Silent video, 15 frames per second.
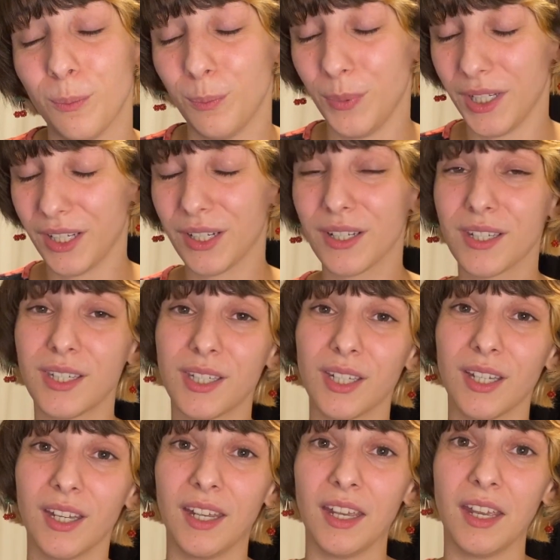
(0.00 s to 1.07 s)
because
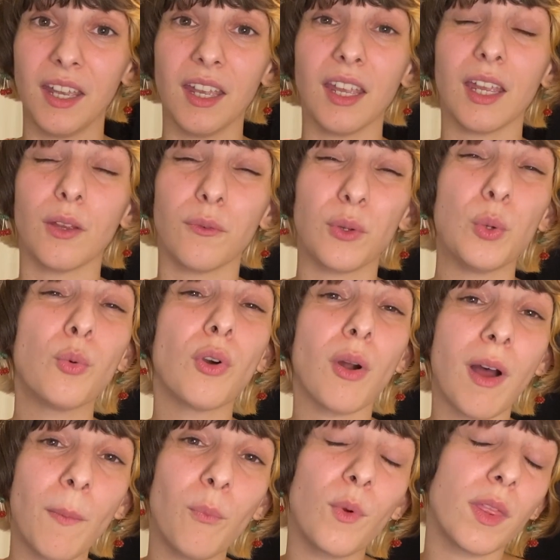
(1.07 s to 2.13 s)
if you grow
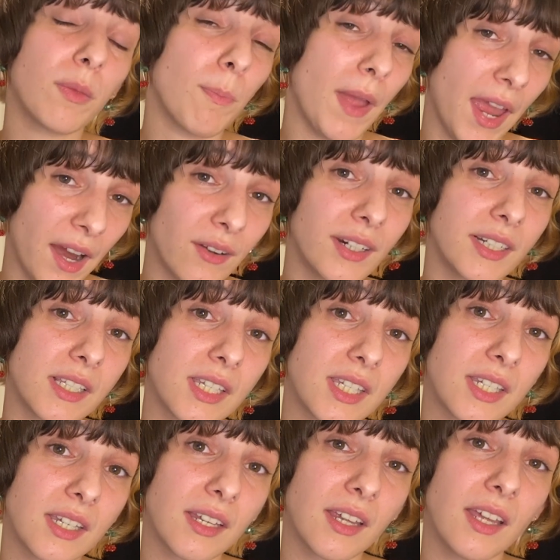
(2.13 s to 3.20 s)
up with parents